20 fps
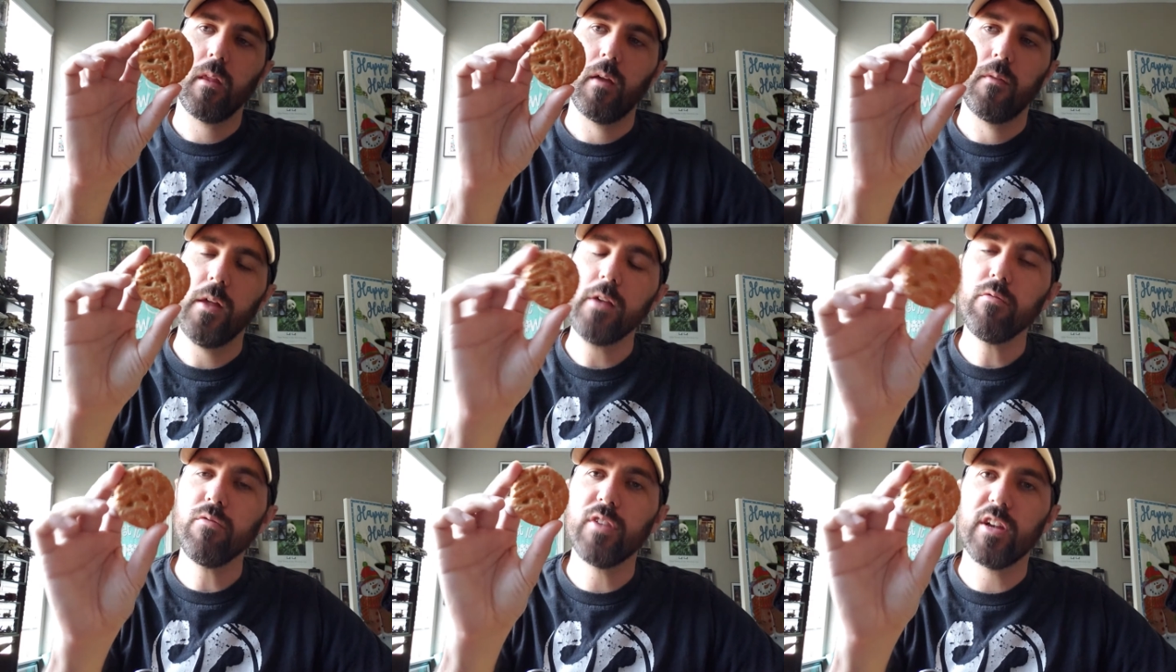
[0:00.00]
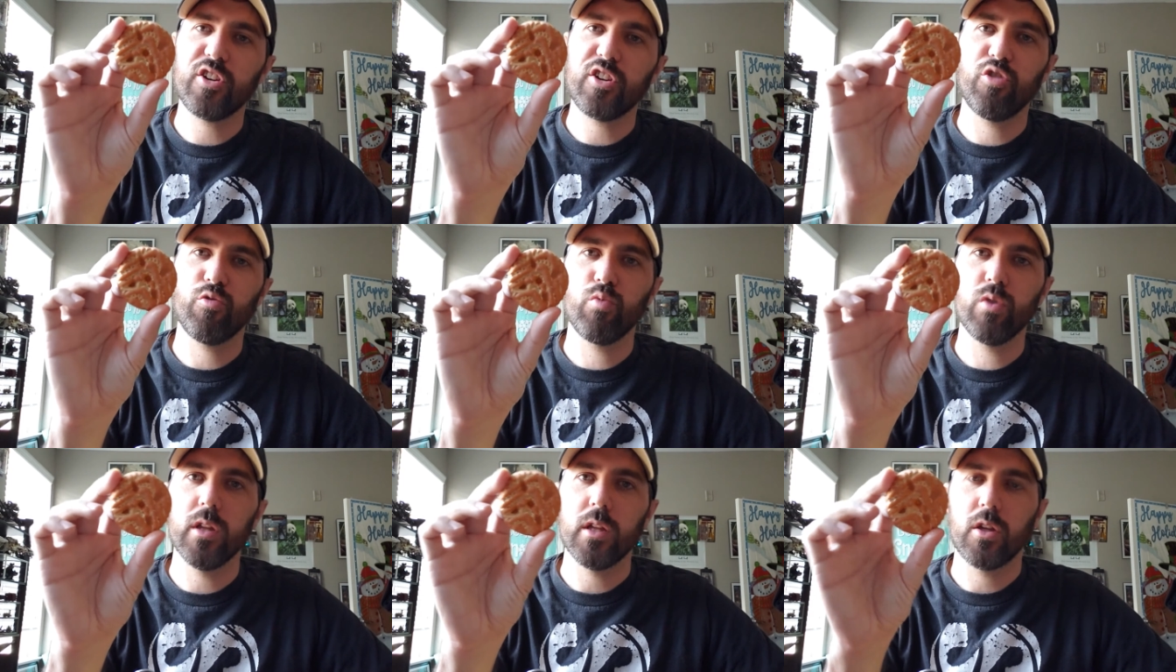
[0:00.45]
This one's
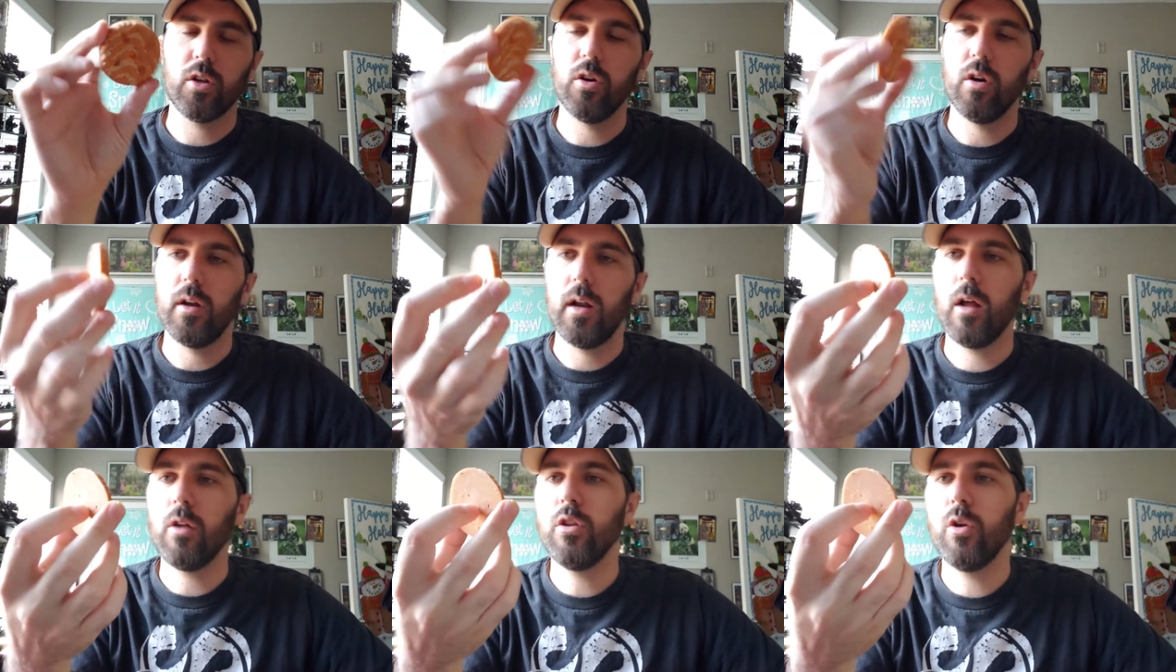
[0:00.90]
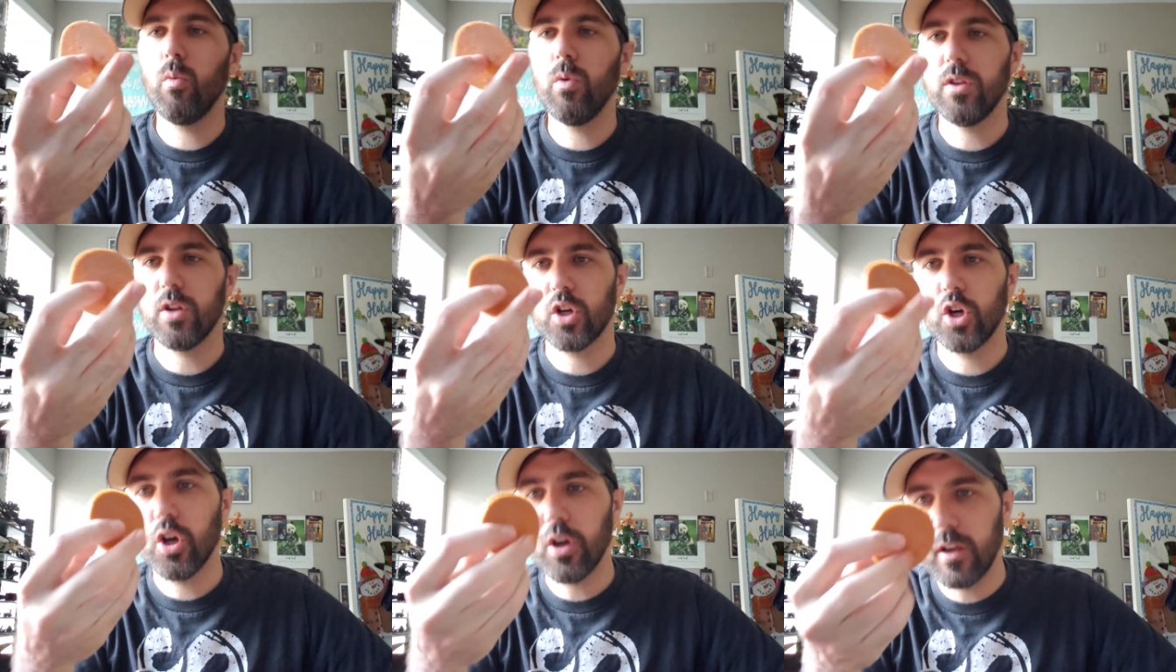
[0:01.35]
actually really good. I don't know what
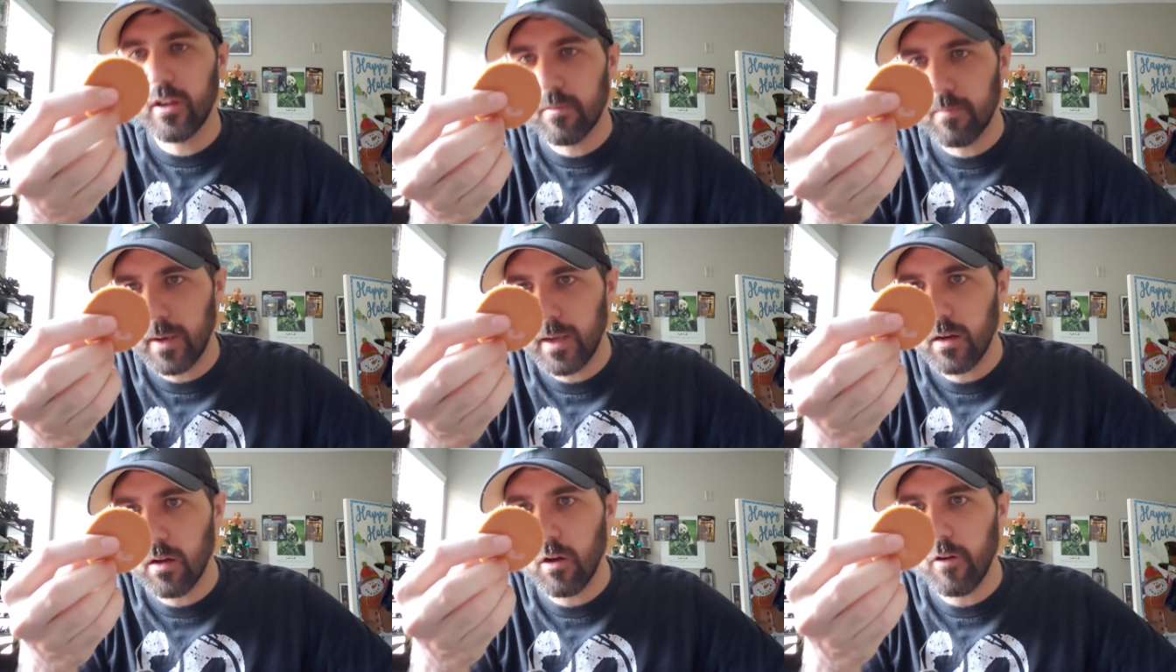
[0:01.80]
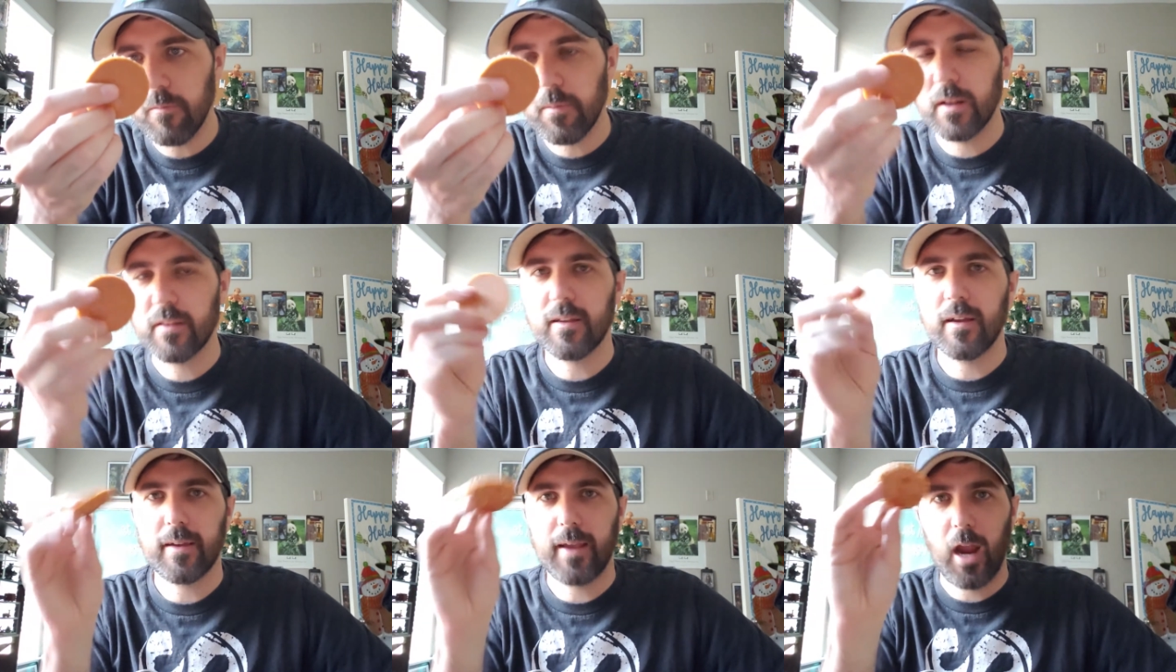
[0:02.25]
the cookie's made of, but
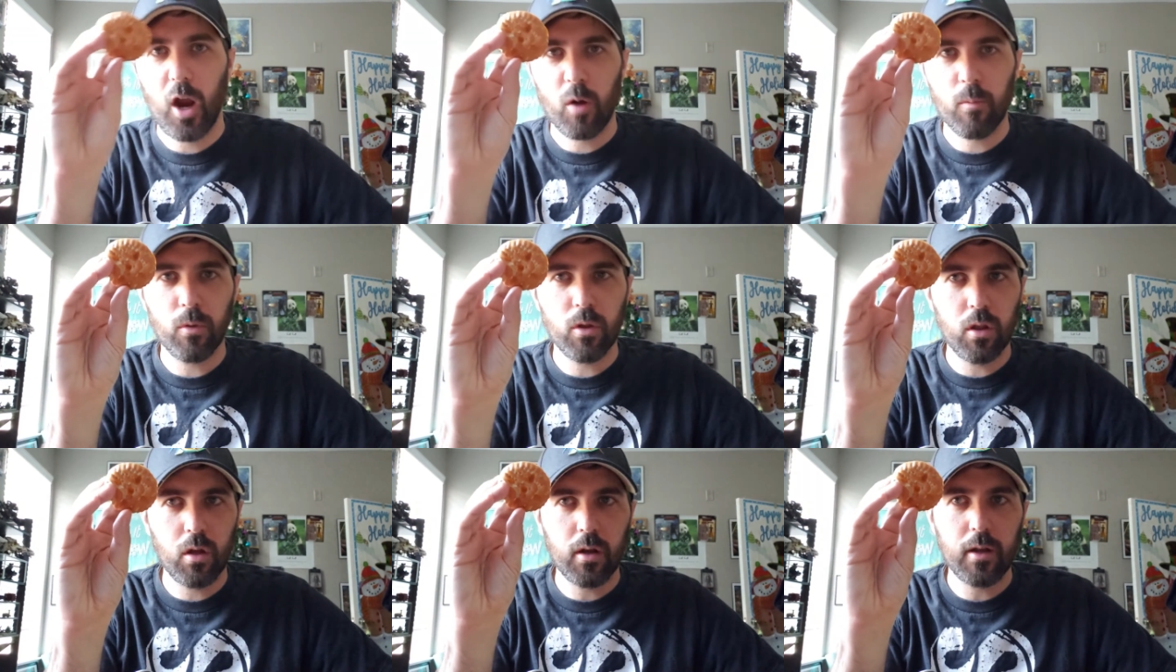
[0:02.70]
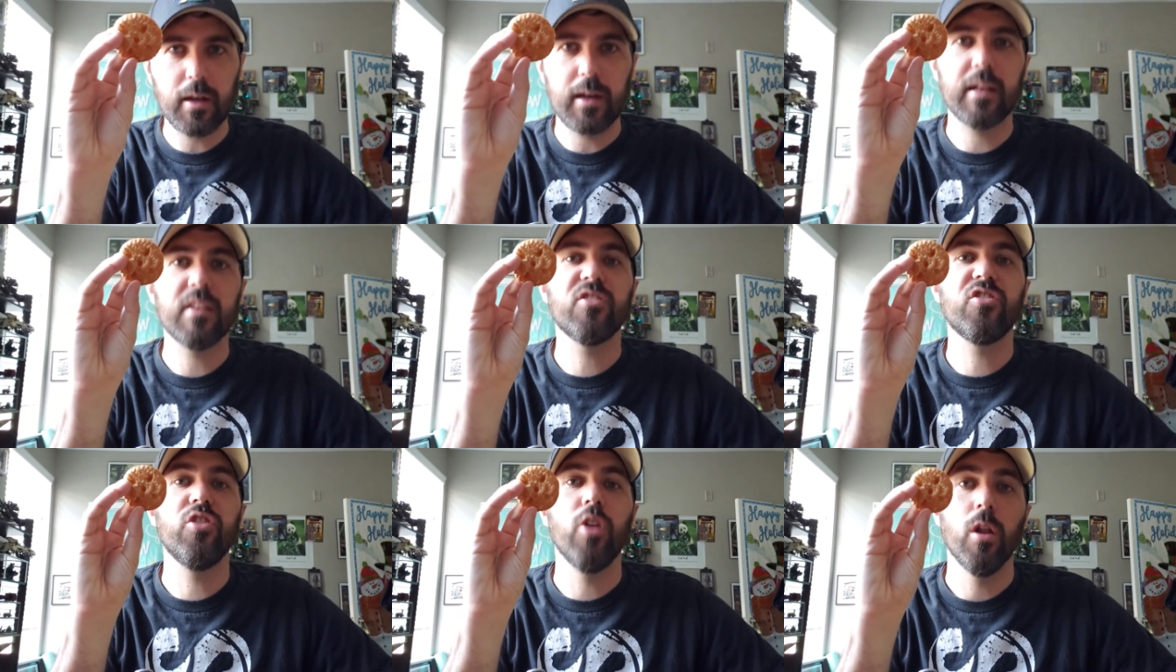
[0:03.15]
it's got caramel on it.
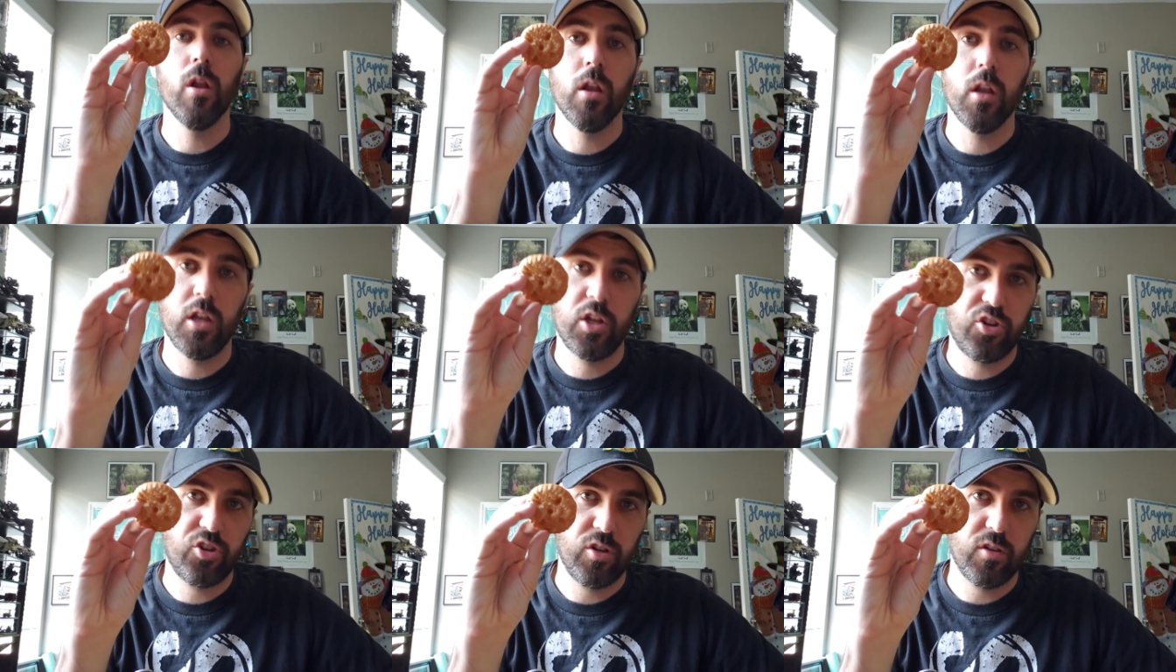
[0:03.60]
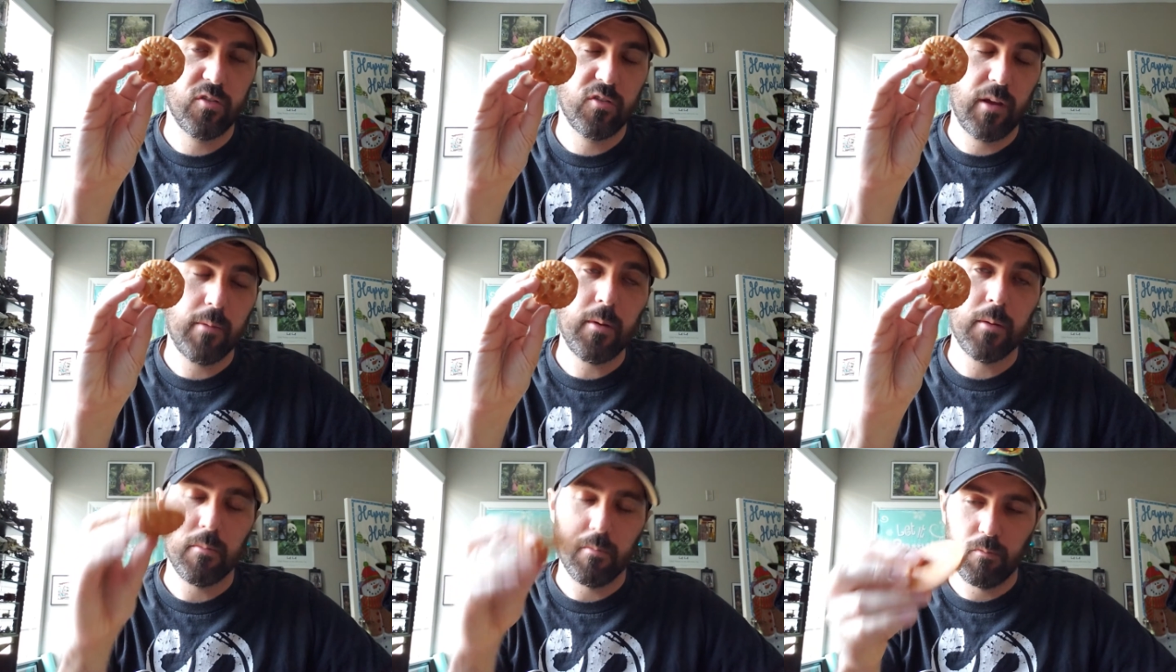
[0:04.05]
It's delicious.
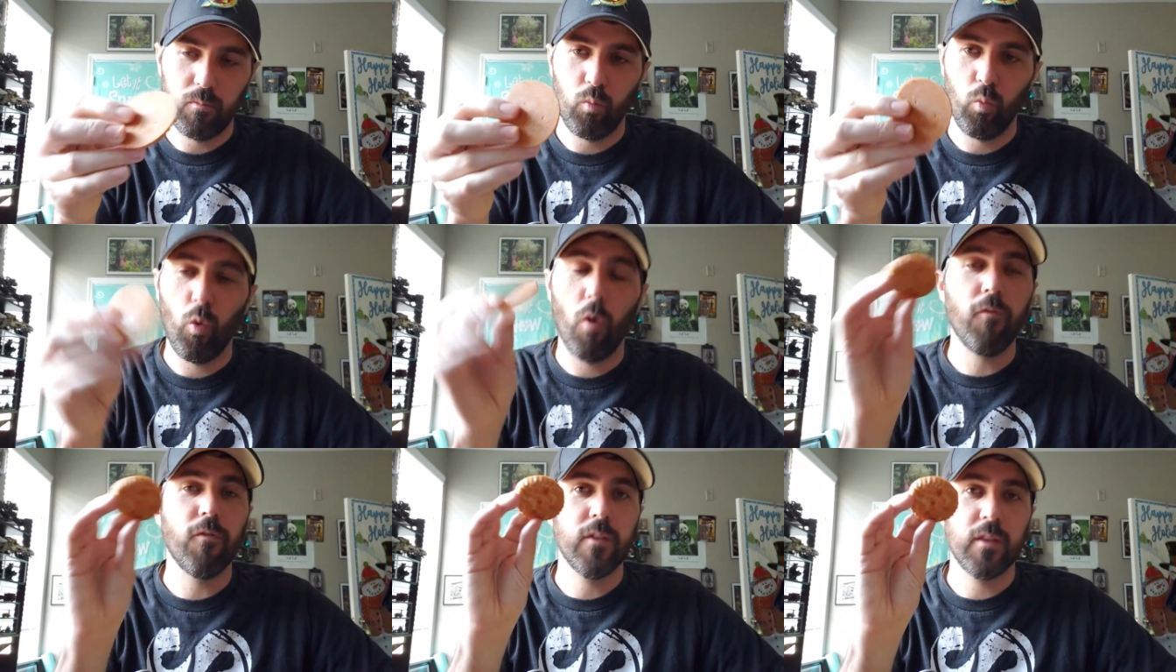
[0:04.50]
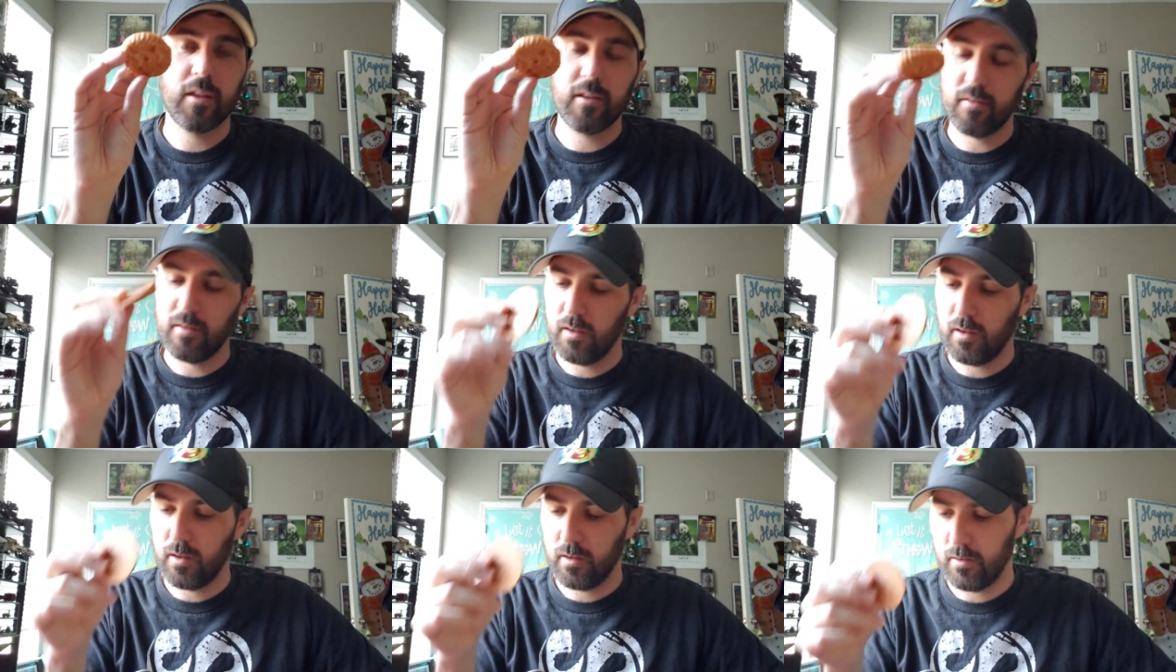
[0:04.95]
I've been wolfing these
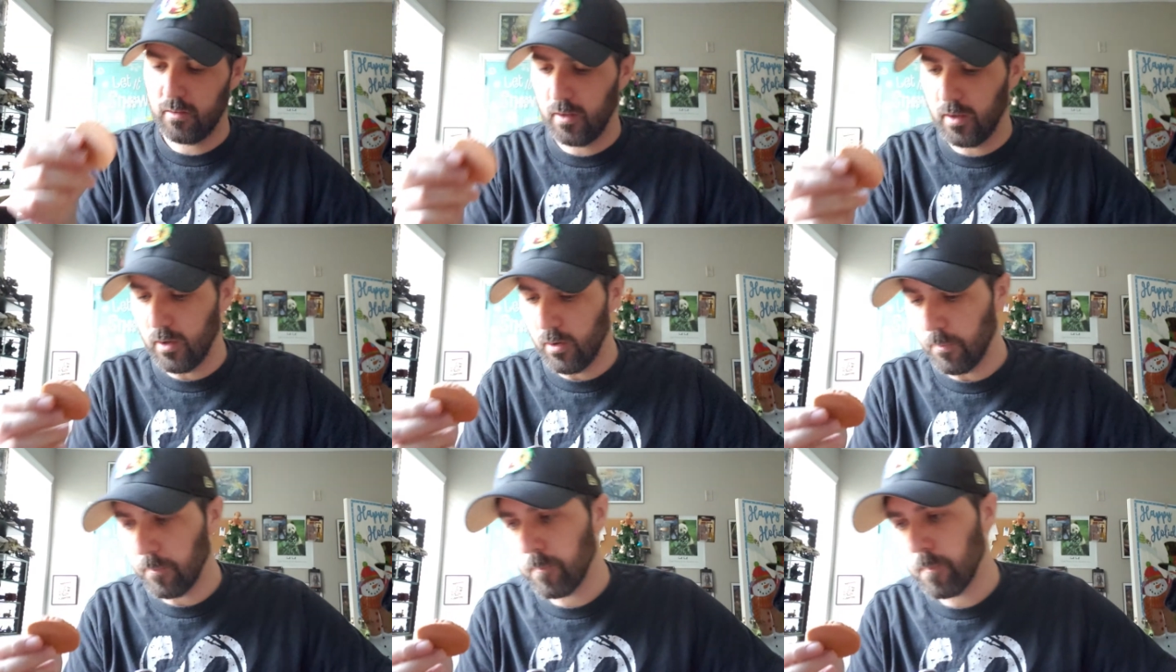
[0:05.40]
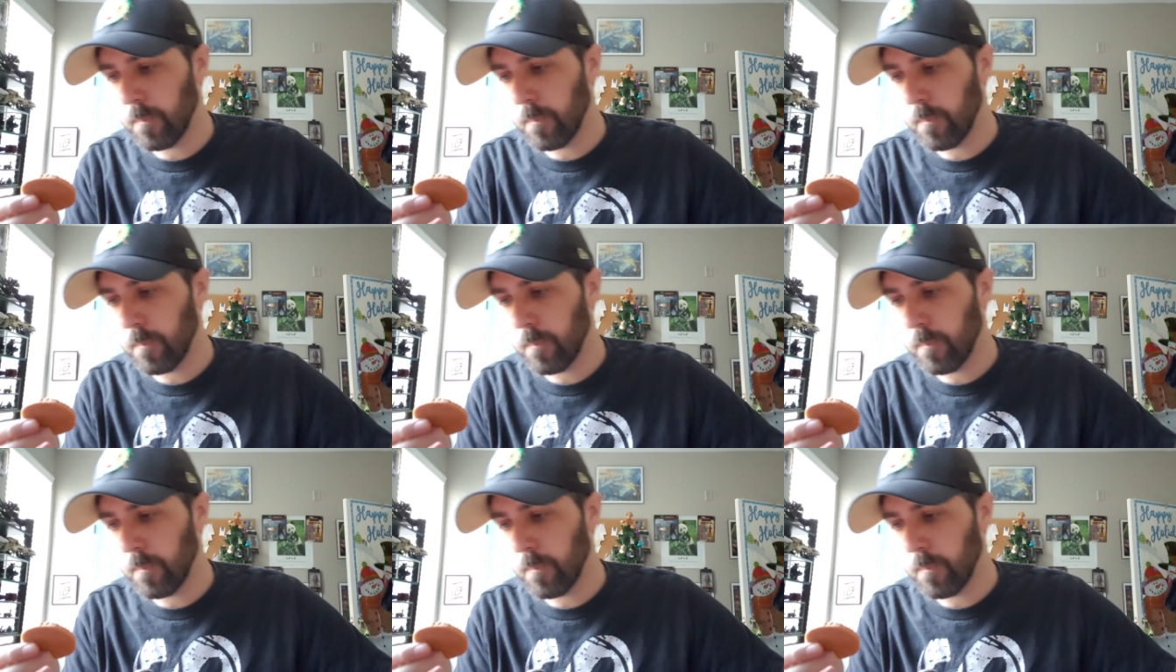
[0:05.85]
things down.